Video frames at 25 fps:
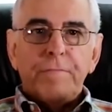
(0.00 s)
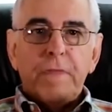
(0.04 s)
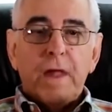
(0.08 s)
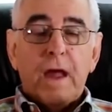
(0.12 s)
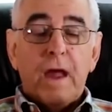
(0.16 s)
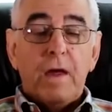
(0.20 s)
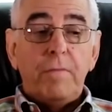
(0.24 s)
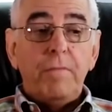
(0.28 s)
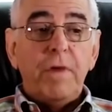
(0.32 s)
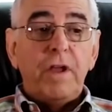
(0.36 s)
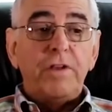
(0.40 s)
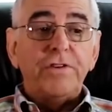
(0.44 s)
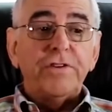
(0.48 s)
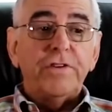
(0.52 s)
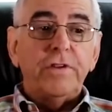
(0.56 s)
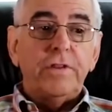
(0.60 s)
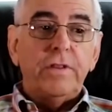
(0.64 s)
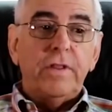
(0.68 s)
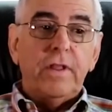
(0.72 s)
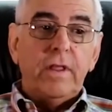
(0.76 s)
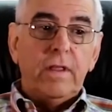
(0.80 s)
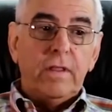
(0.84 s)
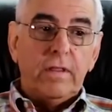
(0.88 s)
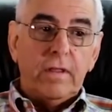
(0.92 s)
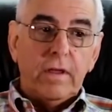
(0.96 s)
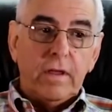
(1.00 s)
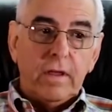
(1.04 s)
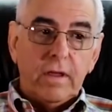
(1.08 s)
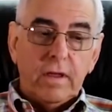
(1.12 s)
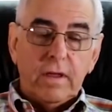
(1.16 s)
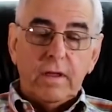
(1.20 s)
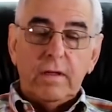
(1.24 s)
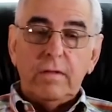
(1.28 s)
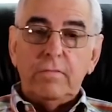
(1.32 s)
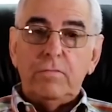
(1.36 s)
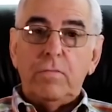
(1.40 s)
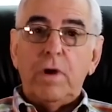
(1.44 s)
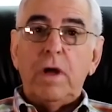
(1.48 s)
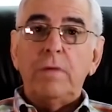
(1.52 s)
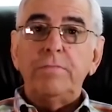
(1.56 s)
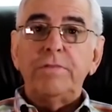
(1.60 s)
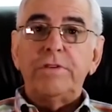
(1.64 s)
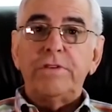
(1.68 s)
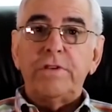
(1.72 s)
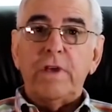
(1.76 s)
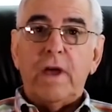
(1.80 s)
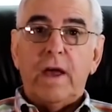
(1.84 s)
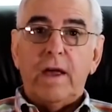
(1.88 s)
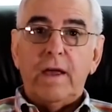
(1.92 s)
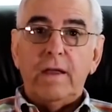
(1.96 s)
I mentioned the
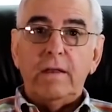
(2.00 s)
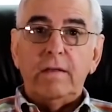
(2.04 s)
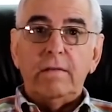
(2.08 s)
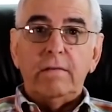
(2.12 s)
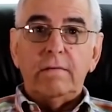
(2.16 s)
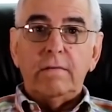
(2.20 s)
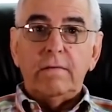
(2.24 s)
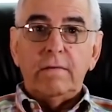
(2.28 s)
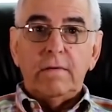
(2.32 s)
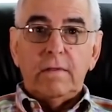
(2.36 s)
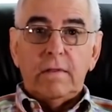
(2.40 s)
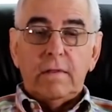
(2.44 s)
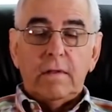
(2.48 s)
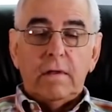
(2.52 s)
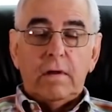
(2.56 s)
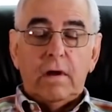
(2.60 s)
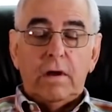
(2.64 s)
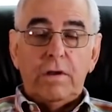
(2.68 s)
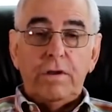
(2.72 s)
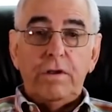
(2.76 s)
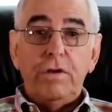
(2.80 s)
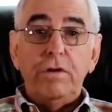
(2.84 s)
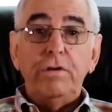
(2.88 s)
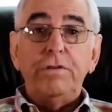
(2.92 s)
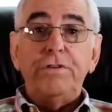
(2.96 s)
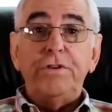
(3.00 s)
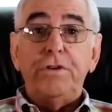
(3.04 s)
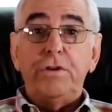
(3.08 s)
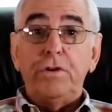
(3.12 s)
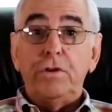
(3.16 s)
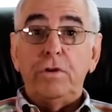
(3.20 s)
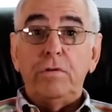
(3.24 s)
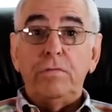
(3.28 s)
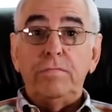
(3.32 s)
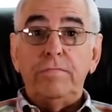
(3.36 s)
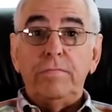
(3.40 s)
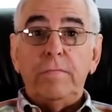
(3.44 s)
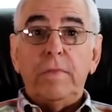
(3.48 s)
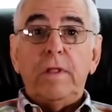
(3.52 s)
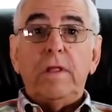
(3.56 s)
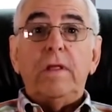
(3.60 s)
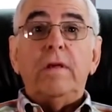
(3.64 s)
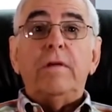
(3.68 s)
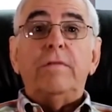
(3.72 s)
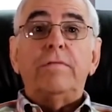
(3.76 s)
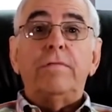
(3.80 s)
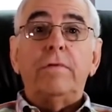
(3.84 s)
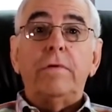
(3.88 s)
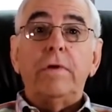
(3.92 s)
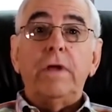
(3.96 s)
website on YouTube,
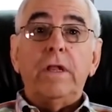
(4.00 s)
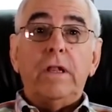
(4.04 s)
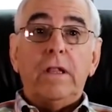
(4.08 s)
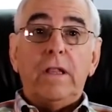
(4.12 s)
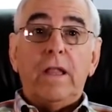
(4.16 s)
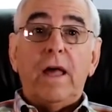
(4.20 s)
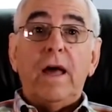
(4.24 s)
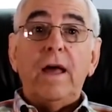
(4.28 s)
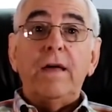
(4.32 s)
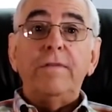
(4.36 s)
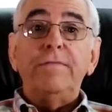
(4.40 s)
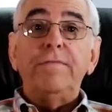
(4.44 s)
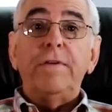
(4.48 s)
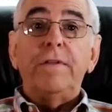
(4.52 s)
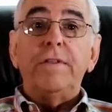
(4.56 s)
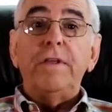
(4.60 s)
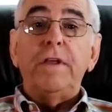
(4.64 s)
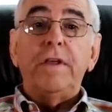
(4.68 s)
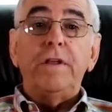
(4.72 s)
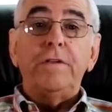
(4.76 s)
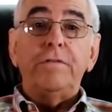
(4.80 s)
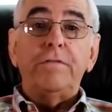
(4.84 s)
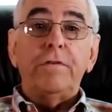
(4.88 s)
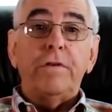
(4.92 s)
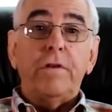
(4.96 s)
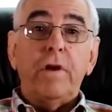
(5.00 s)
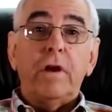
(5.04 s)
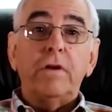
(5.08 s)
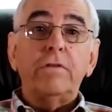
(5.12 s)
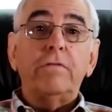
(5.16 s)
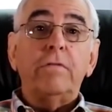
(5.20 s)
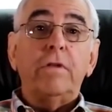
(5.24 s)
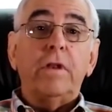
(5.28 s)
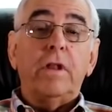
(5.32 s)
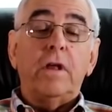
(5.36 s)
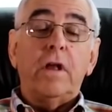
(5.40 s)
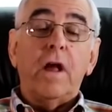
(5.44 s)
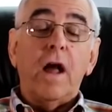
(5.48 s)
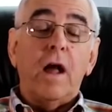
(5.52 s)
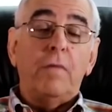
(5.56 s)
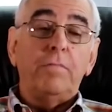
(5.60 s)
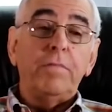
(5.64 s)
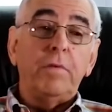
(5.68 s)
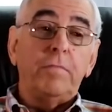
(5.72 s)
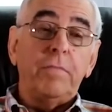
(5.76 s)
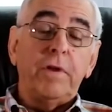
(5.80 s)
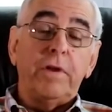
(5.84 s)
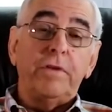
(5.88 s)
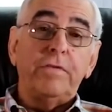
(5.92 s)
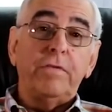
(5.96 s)
Verita Life, and the Introductory to
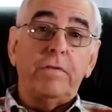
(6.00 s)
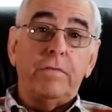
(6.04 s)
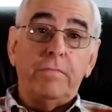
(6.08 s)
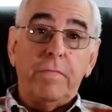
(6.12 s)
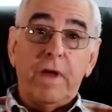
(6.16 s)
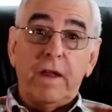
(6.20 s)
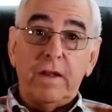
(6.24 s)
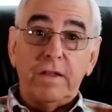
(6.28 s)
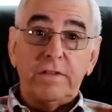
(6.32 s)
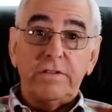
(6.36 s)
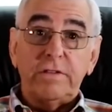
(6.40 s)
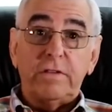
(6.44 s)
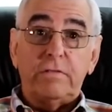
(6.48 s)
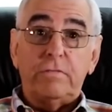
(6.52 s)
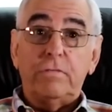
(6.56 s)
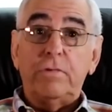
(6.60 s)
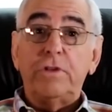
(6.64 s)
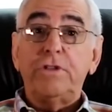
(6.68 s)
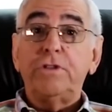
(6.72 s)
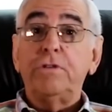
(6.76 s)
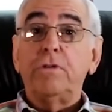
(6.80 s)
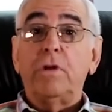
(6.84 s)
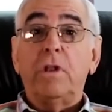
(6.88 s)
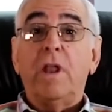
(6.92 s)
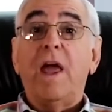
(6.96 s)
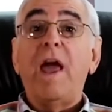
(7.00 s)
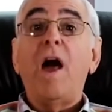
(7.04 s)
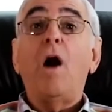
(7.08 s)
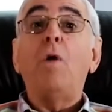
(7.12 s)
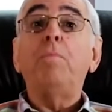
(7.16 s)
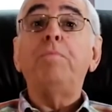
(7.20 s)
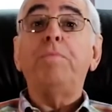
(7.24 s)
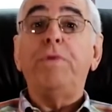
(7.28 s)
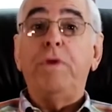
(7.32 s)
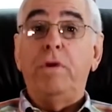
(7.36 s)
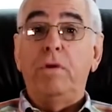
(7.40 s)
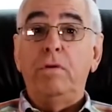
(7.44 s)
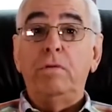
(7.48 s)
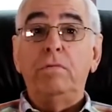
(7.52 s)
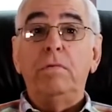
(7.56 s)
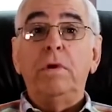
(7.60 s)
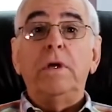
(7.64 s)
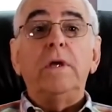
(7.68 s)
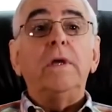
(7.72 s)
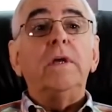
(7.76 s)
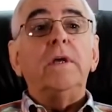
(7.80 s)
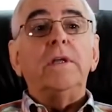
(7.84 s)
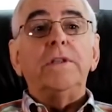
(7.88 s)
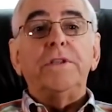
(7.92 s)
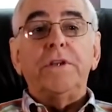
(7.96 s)
Complementary Medicine, which will help you
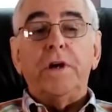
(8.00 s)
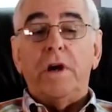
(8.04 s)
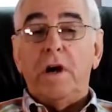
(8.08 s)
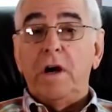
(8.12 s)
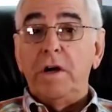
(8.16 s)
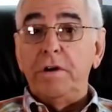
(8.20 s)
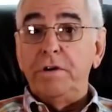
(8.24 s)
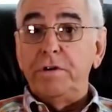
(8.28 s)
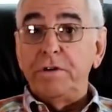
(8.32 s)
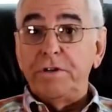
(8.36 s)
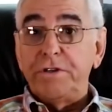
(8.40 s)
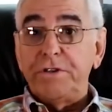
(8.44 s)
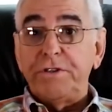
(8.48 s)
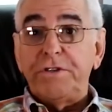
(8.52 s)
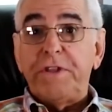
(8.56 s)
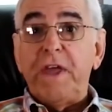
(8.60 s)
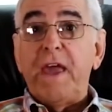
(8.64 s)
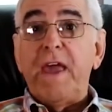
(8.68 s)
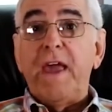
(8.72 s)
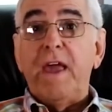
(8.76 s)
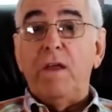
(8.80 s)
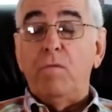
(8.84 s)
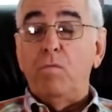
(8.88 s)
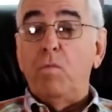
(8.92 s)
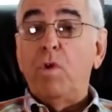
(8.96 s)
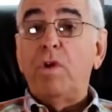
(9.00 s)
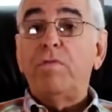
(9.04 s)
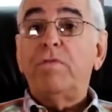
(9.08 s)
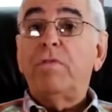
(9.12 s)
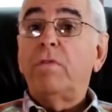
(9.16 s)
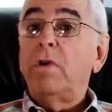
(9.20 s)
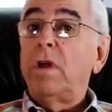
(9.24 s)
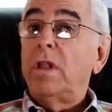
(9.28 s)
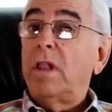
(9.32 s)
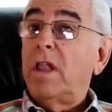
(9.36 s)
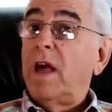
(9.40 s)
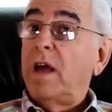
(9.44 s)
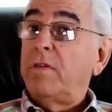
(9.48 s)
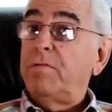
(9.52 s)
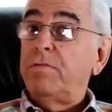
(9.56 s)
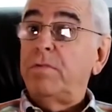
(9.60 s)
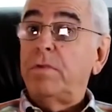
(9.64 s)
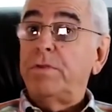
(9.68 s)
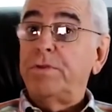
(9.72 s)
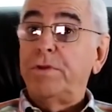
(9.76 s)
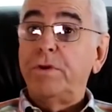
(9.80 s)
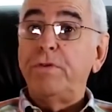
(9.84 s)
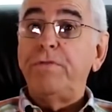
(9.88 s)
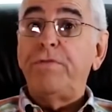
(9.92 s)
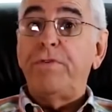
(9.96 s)
to understand what Verita Life
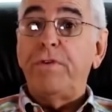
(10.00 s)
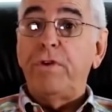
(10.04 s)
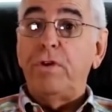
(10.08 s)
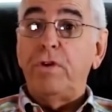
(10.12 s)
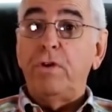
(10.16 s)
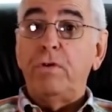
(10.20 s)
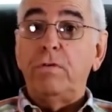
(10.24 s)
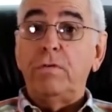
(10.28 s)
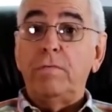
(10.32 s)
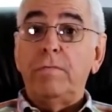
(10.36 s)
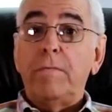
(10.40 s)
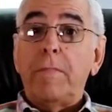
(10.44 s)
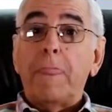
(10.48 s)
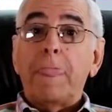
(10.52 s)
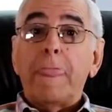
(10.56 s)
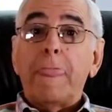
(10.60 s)
will do for you